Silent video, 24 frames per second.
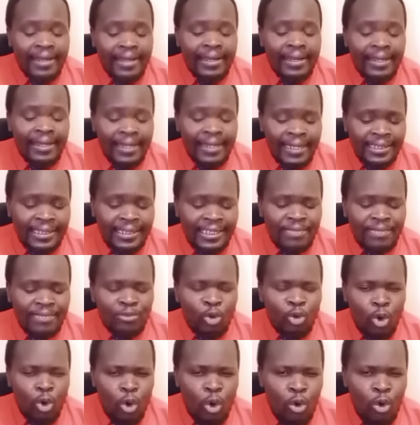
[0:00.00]
Let
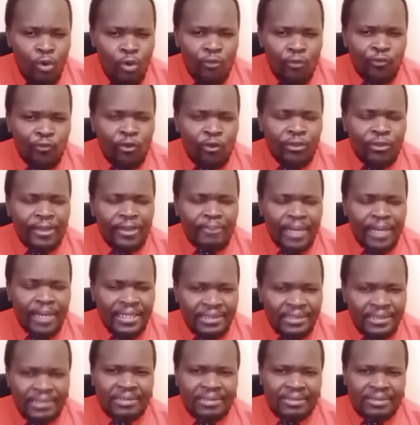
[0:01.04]
him go for the
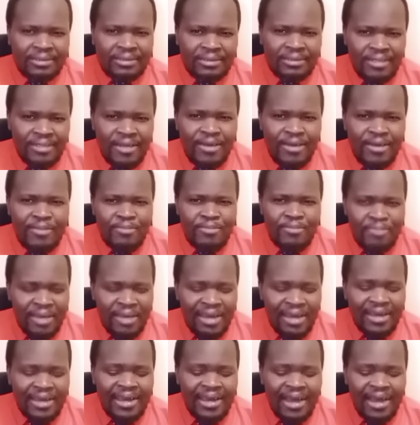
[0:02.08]
best
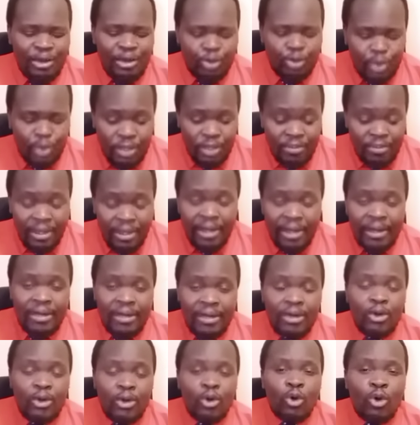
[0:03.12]
men and
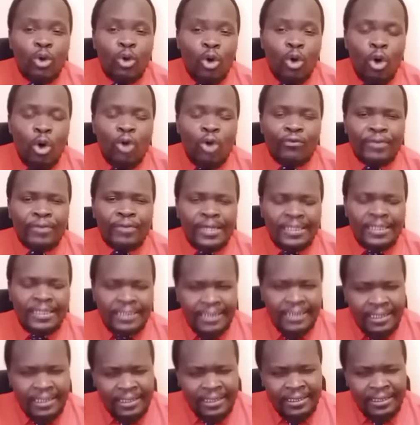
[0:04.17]
women of
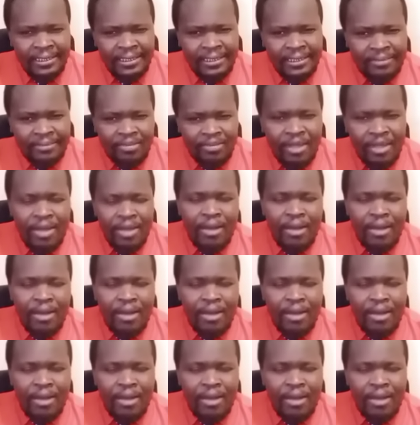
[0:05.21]
integrity.